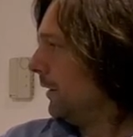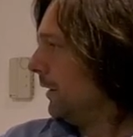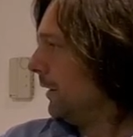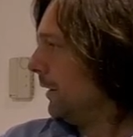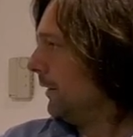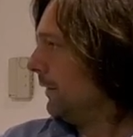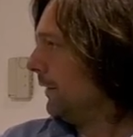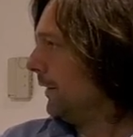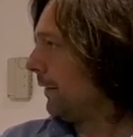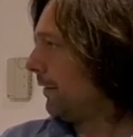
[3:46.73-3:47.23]

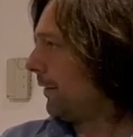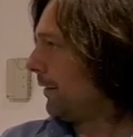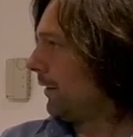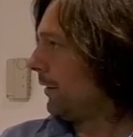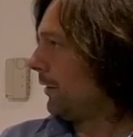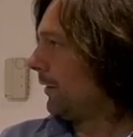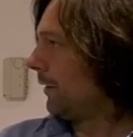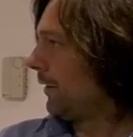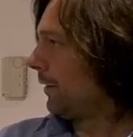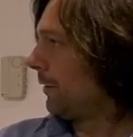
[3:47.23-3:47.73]
in this
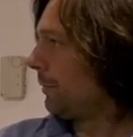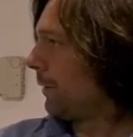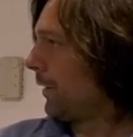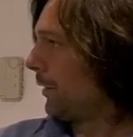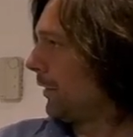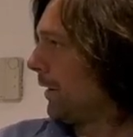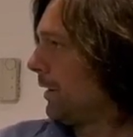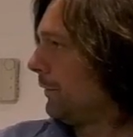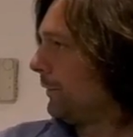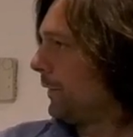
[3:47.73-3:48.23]
series. It's my
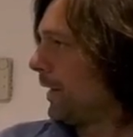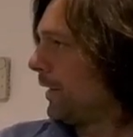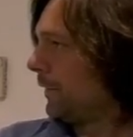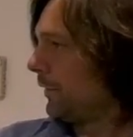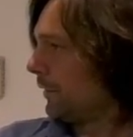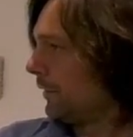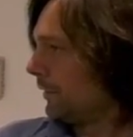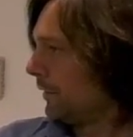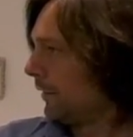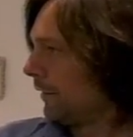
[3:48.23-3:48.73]

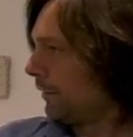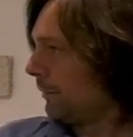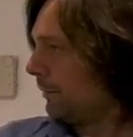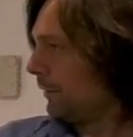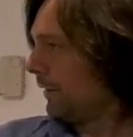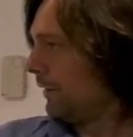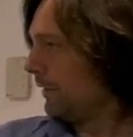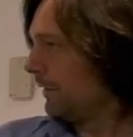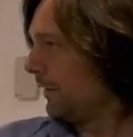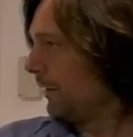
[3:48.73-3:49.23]
grandfather and
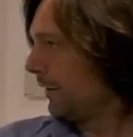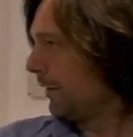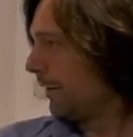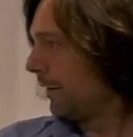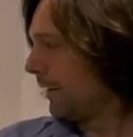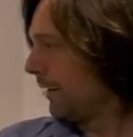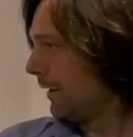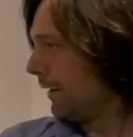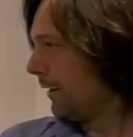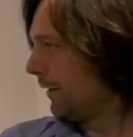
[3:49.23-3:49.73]
his
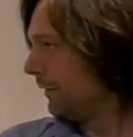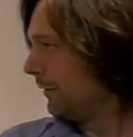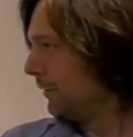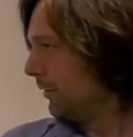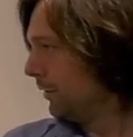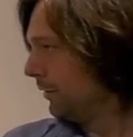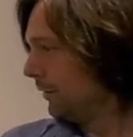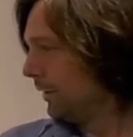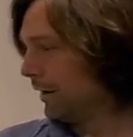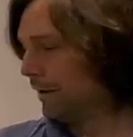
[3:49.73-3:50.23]

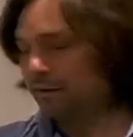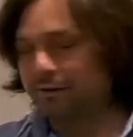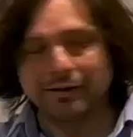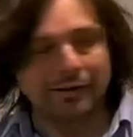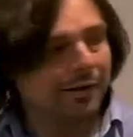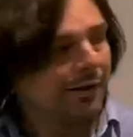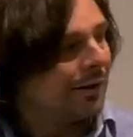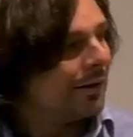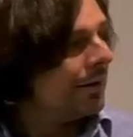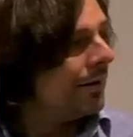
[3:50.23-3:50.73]
unit.
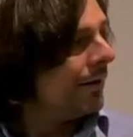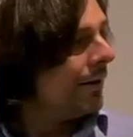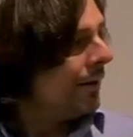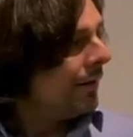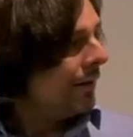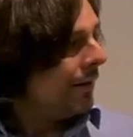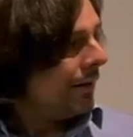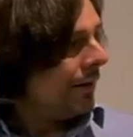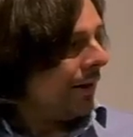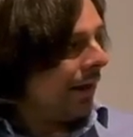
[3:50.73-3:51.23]

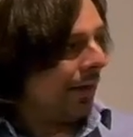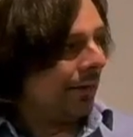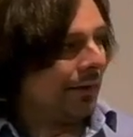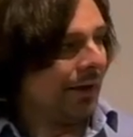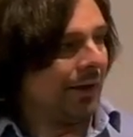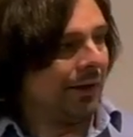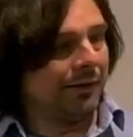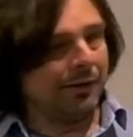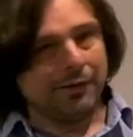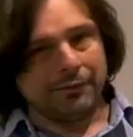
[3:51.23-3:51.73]
And
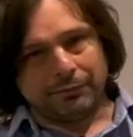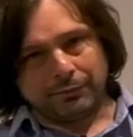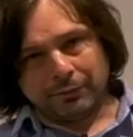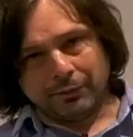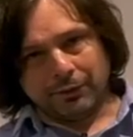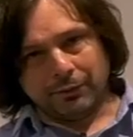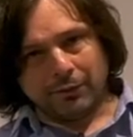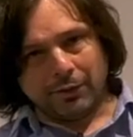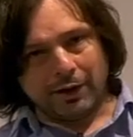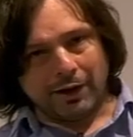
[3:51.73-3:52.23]
then if
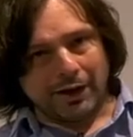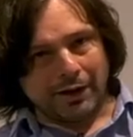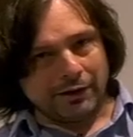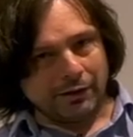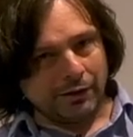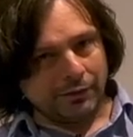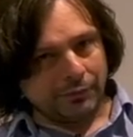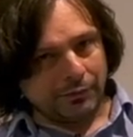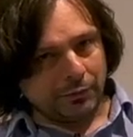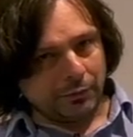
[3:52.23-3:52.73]
we want, I don't
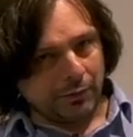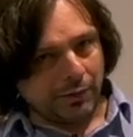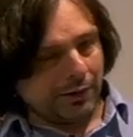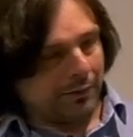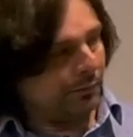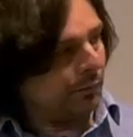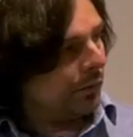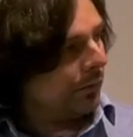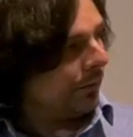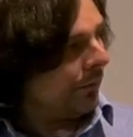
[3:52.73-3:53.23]
know if you want
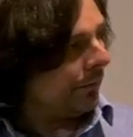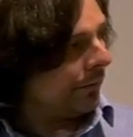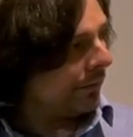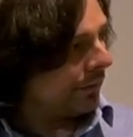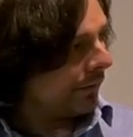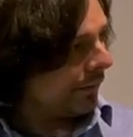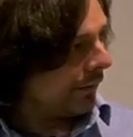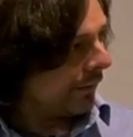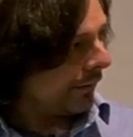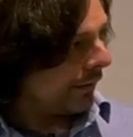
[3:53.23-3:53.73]
to move over
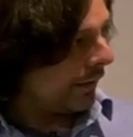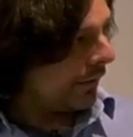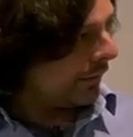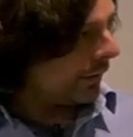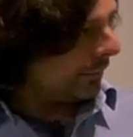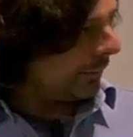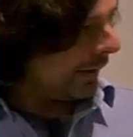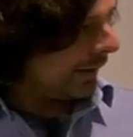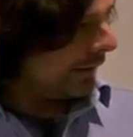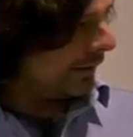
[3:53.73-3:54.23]
to this
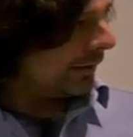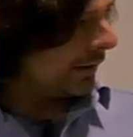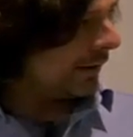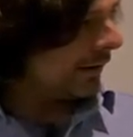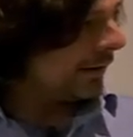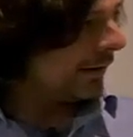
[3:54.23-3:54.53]
other painting